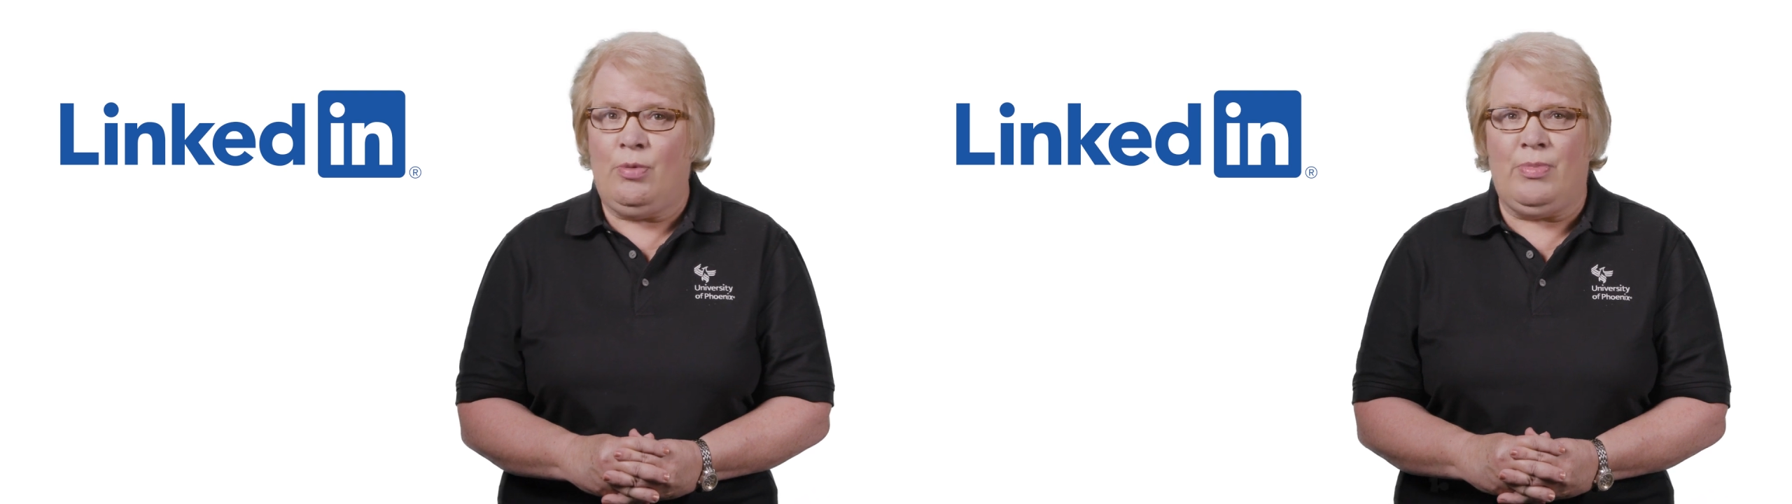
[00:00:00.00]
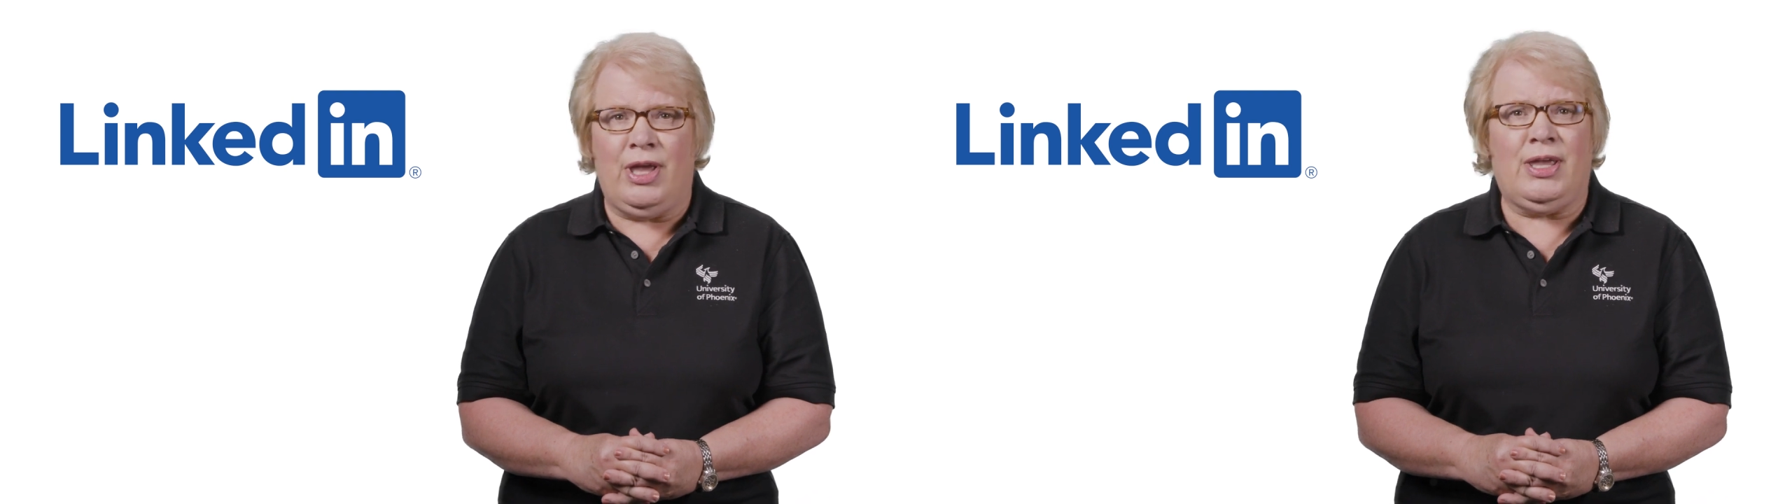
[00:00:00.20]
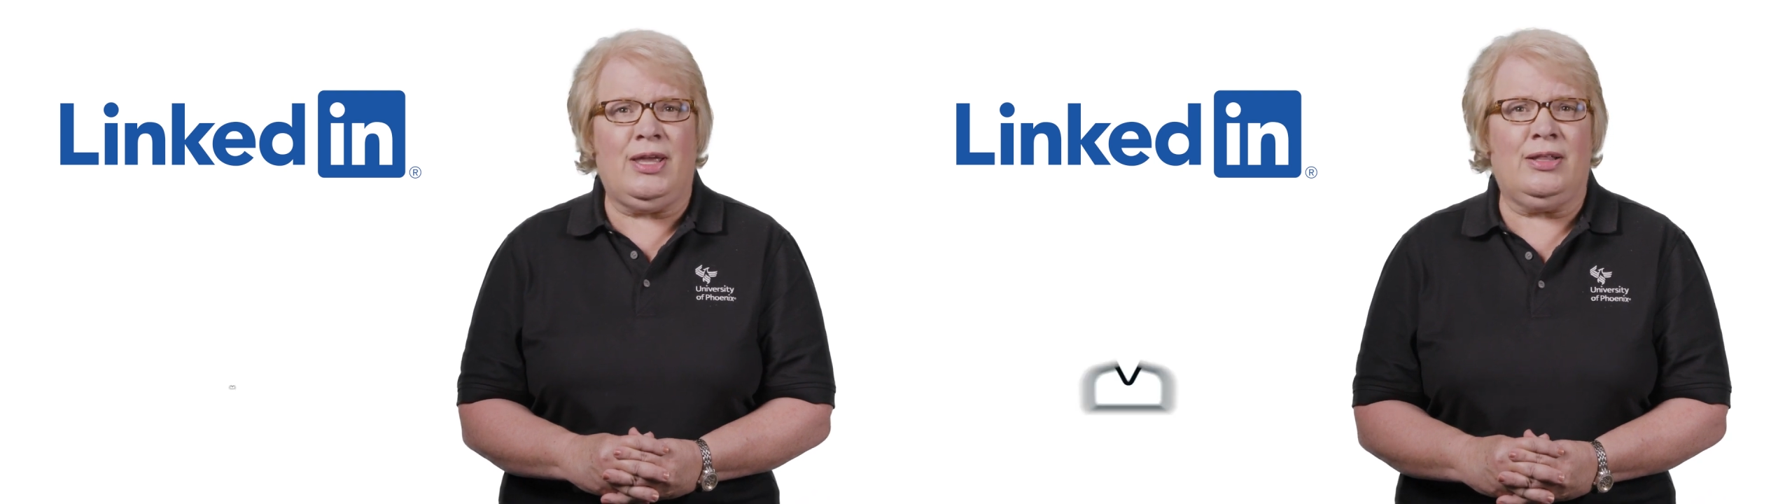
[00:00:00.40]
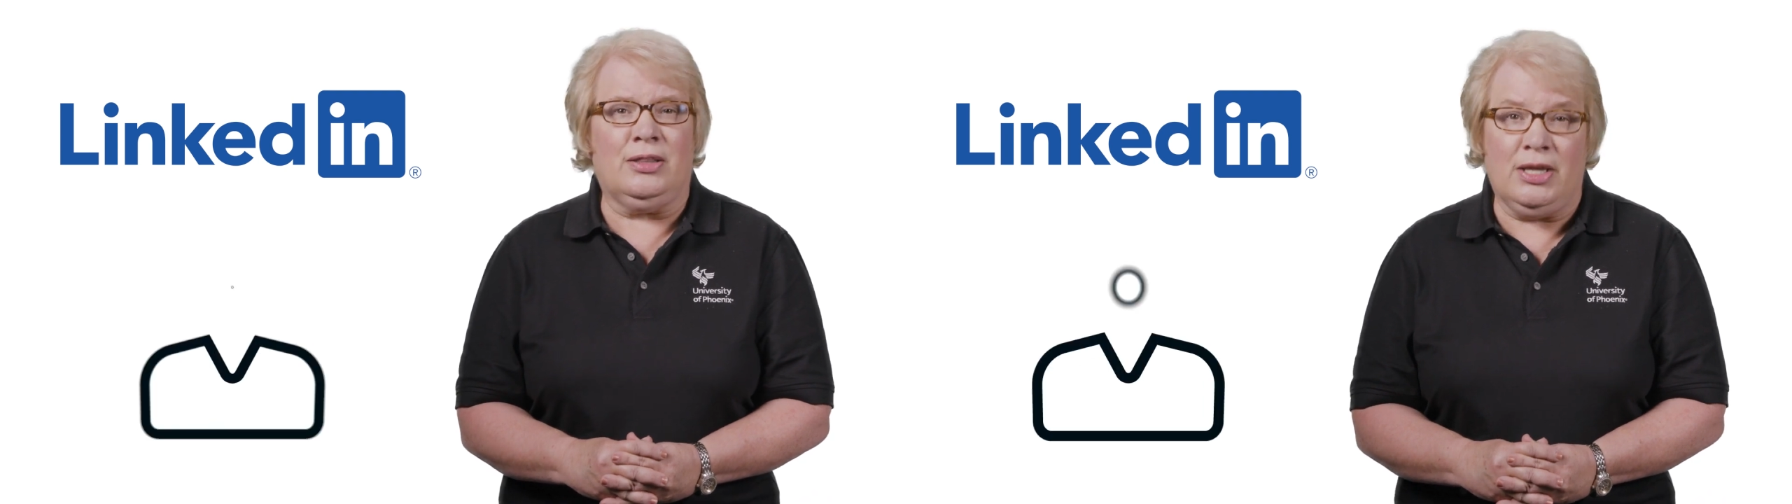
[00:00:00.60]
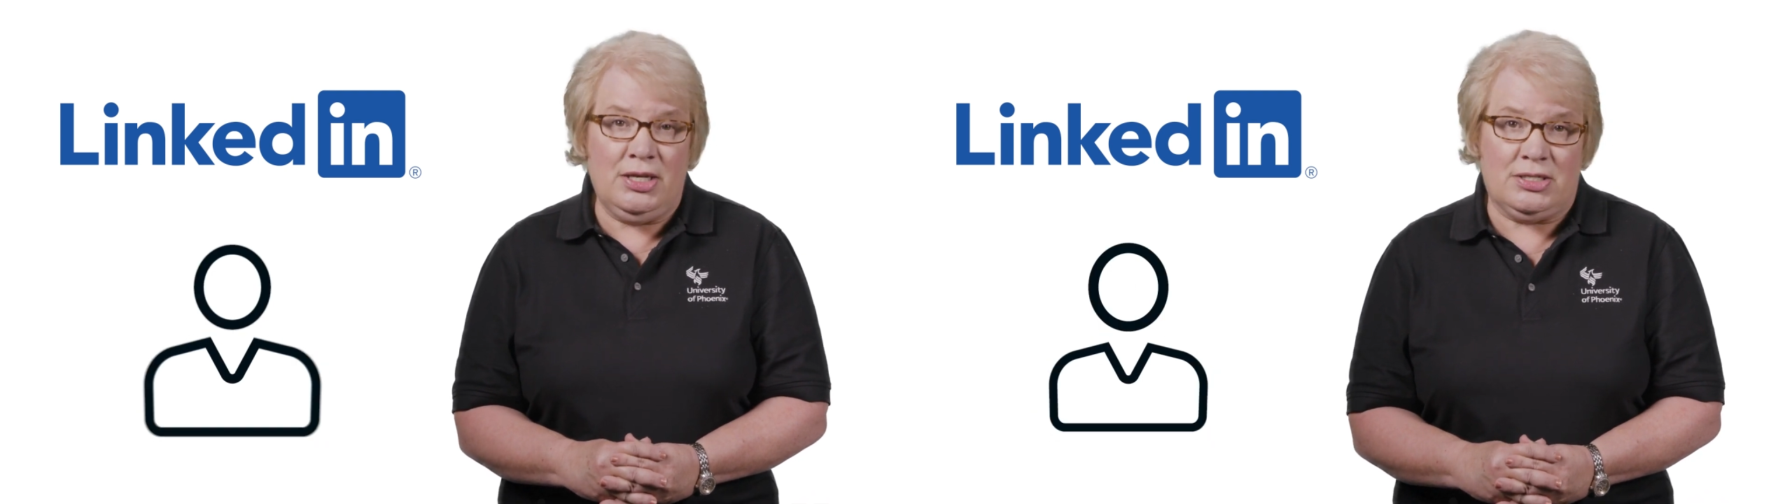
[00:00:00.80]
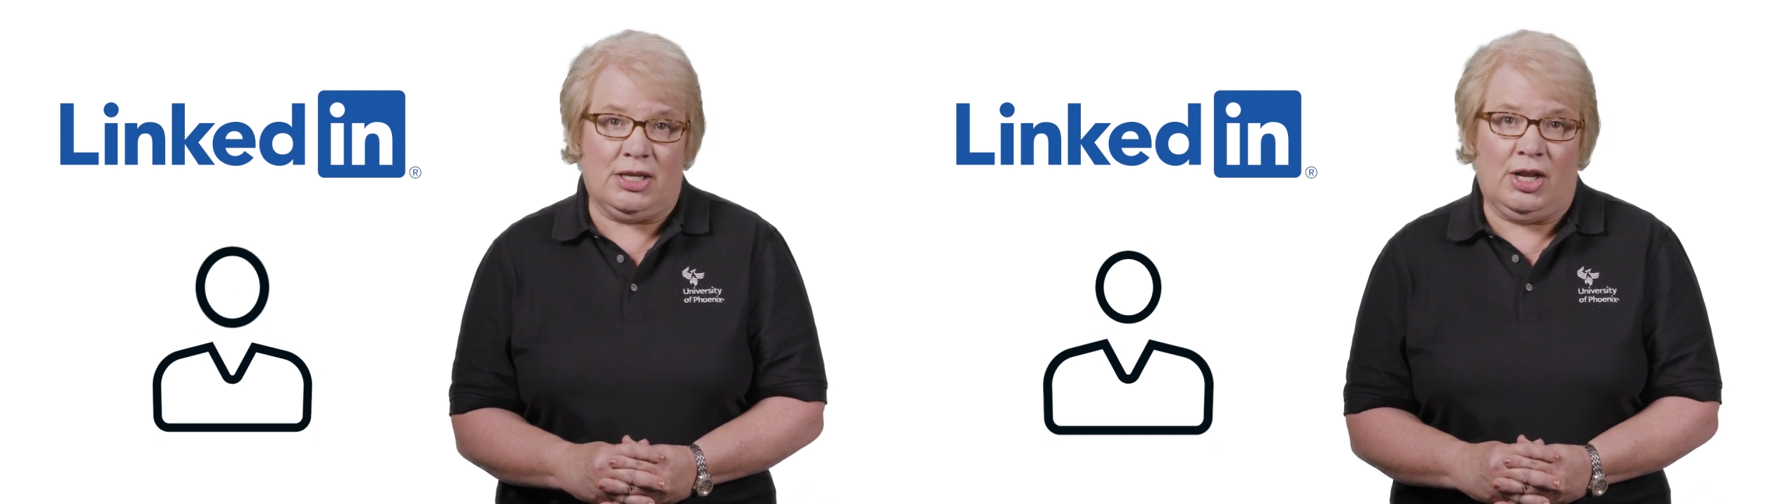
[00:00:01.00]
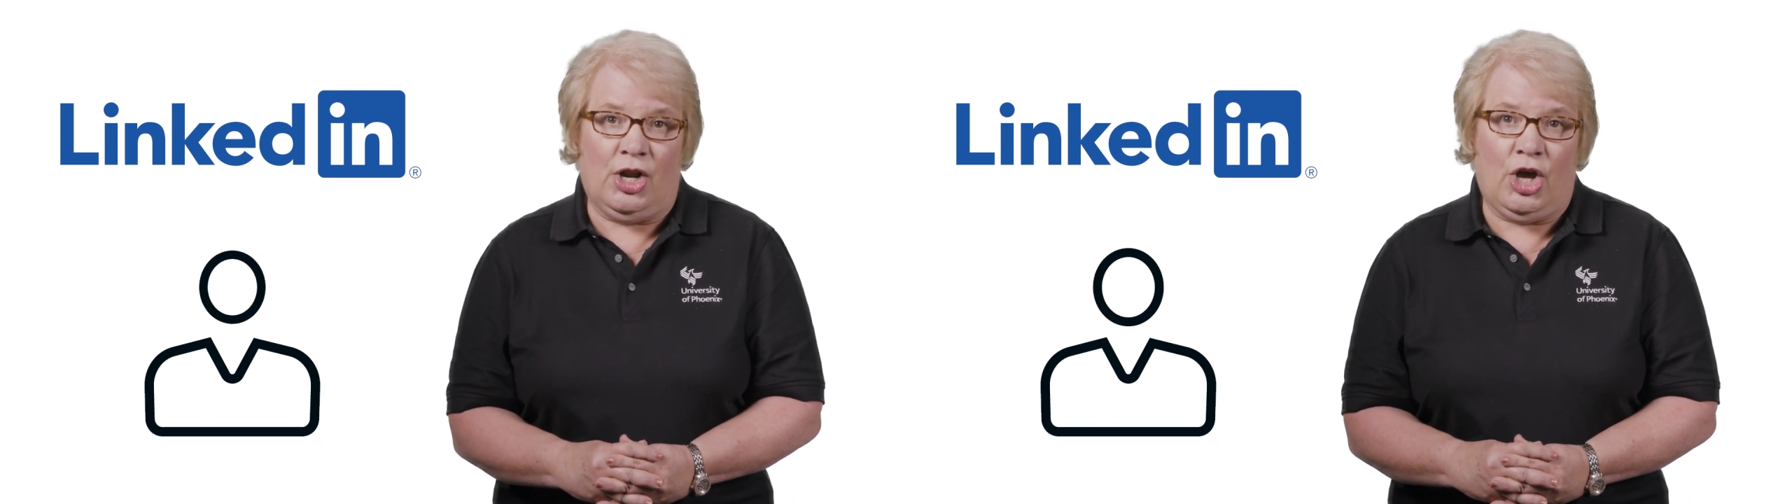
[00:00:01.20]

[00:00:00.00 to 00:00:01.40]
making LinkedIn